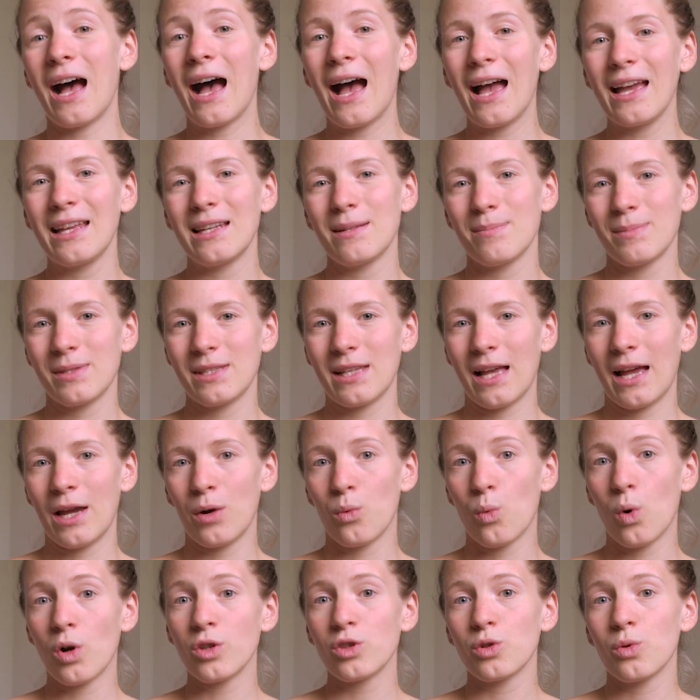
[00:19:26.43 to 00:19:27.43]
items I
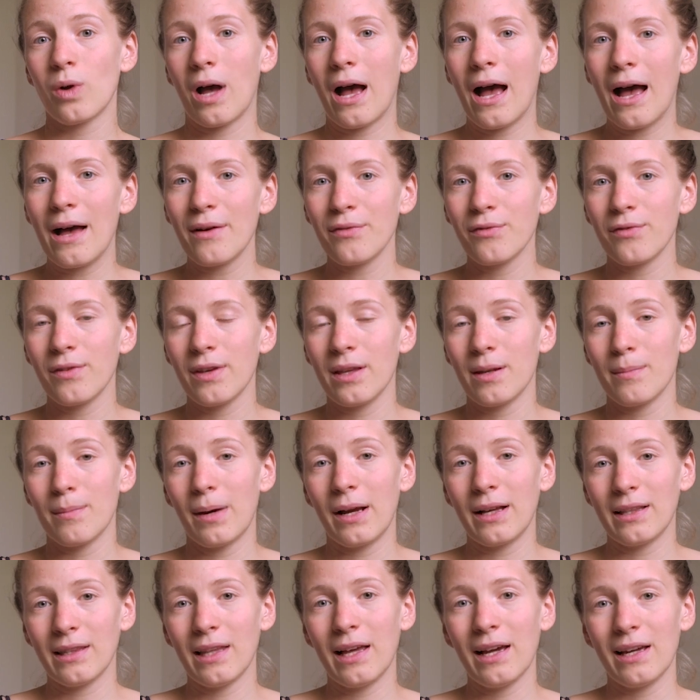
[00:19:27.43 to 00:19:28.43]
want to have in
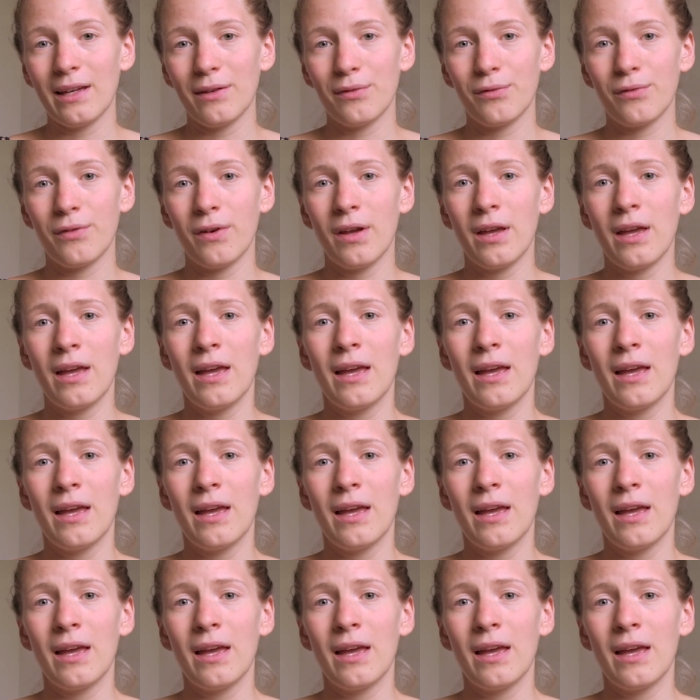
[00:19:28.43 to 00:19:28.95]
my life.